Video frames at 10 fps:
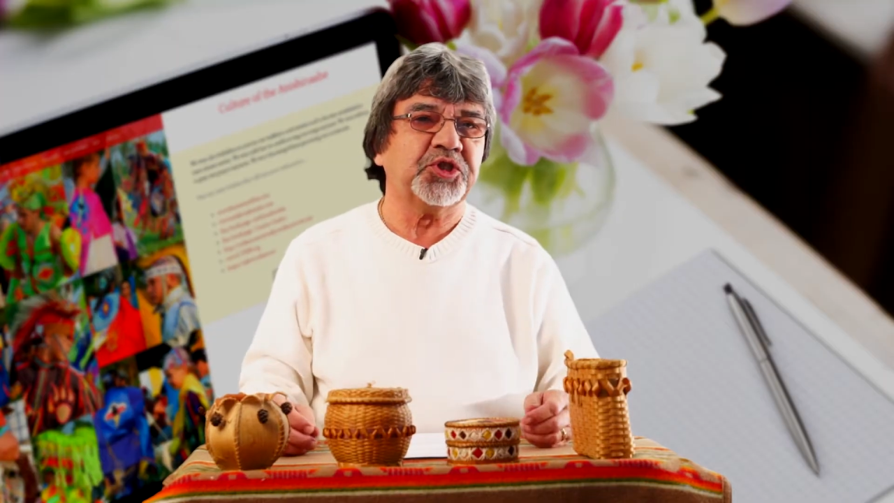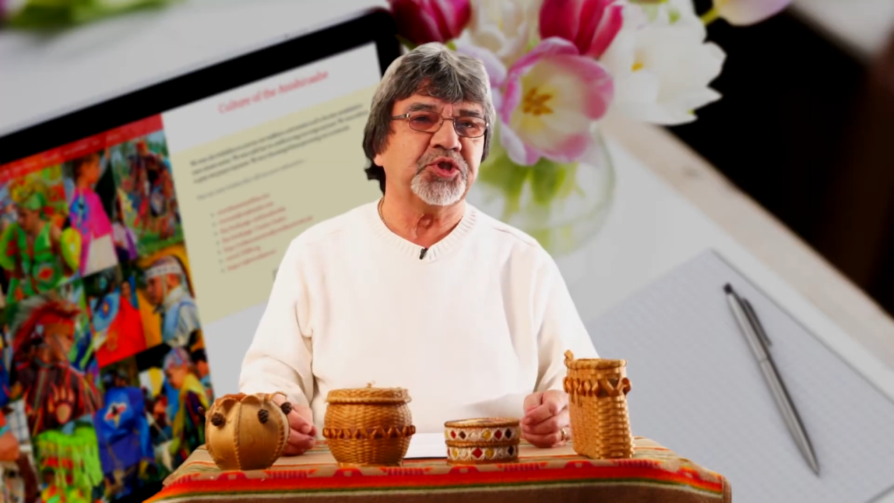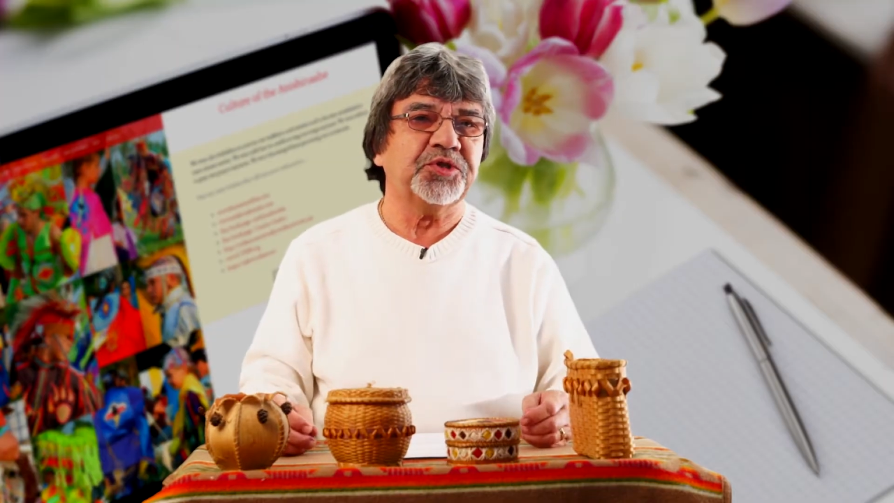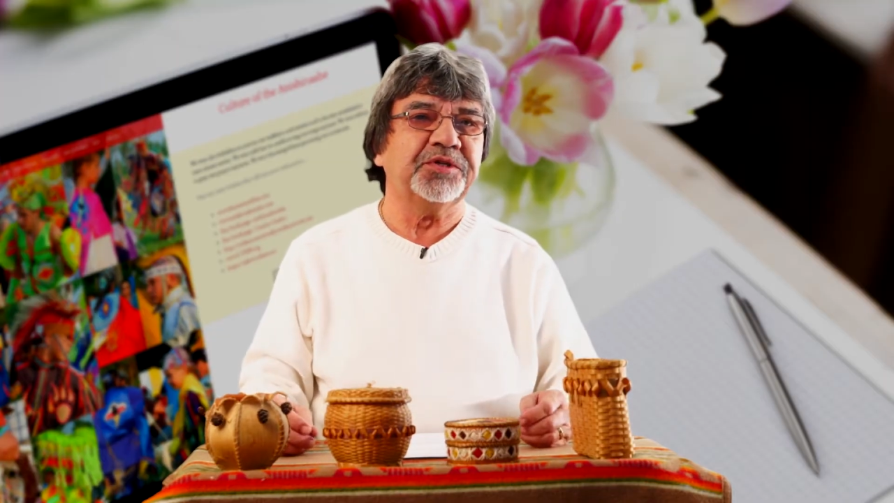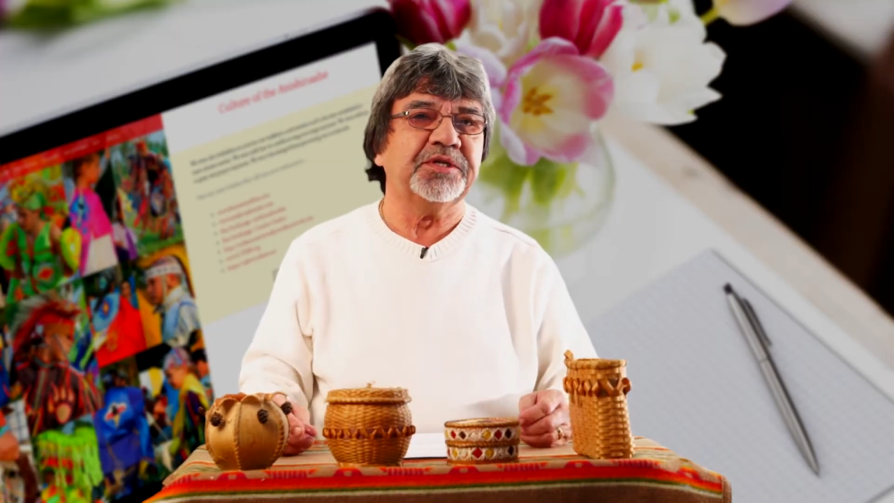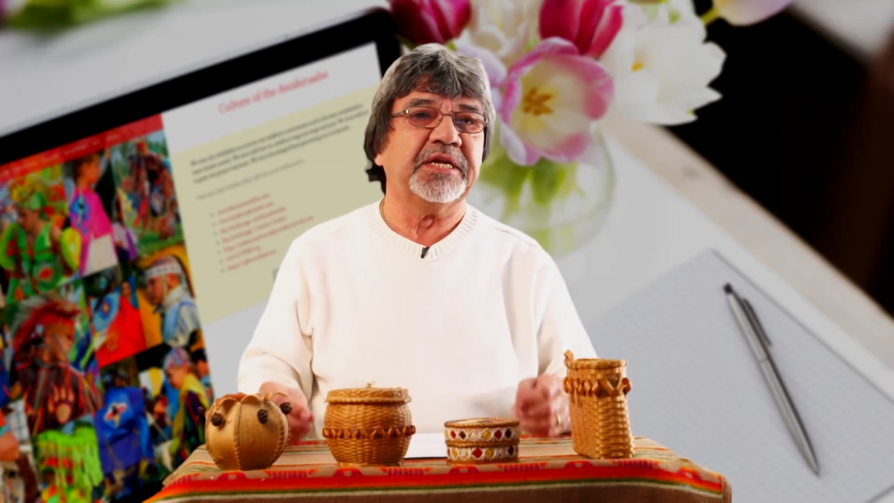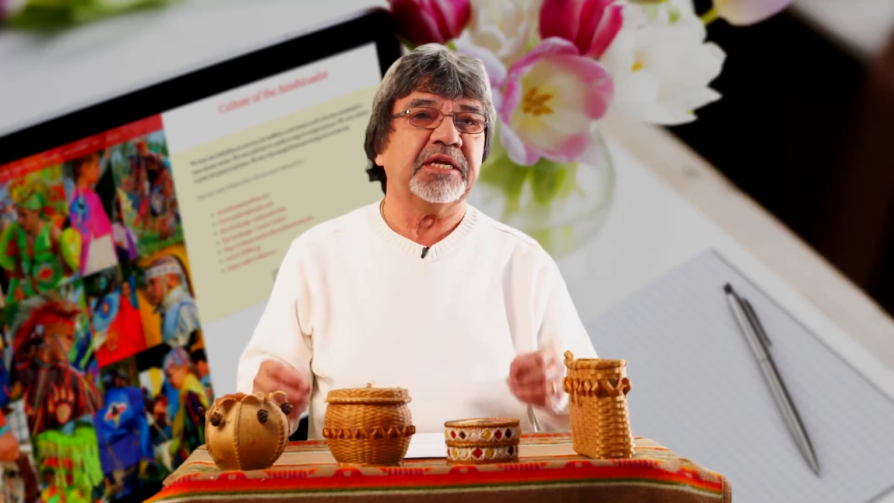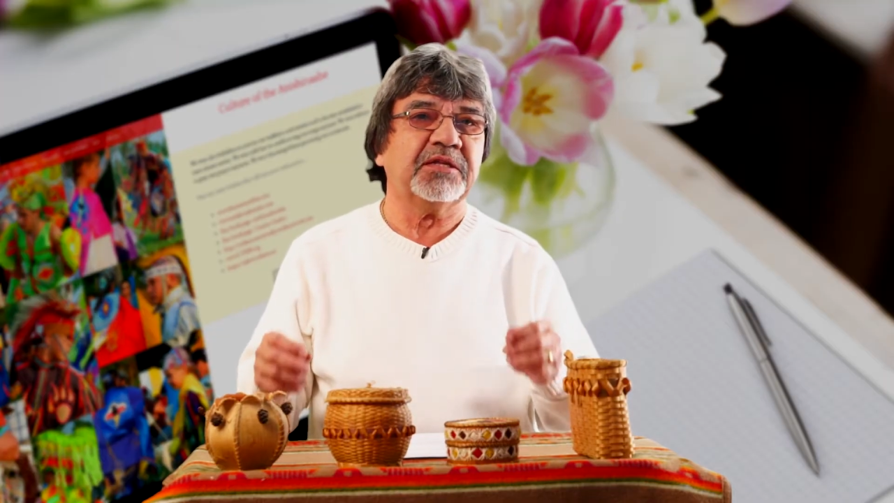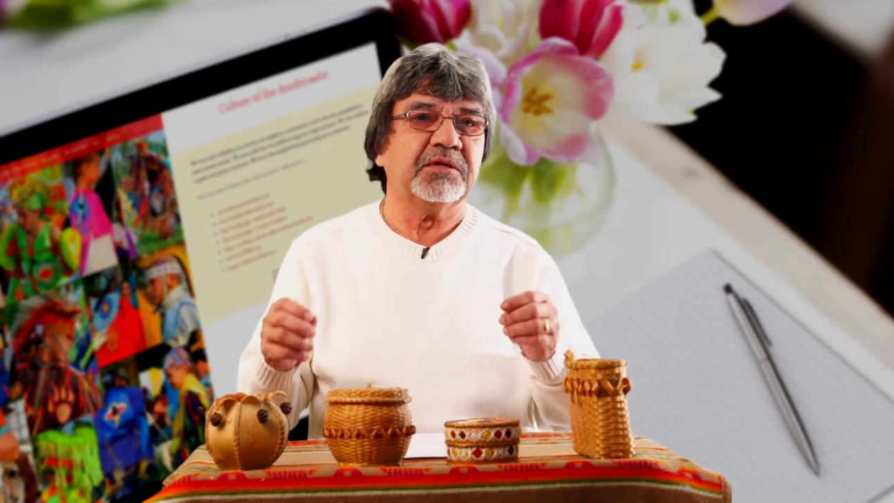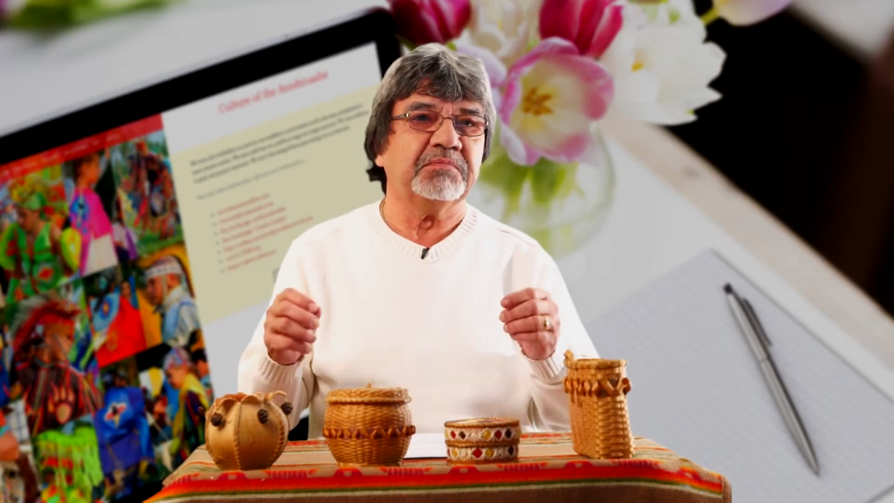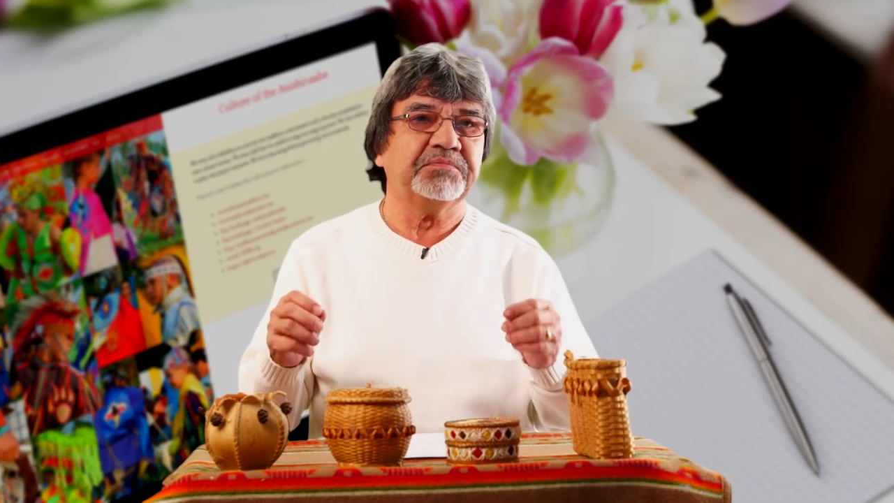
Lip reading: sure that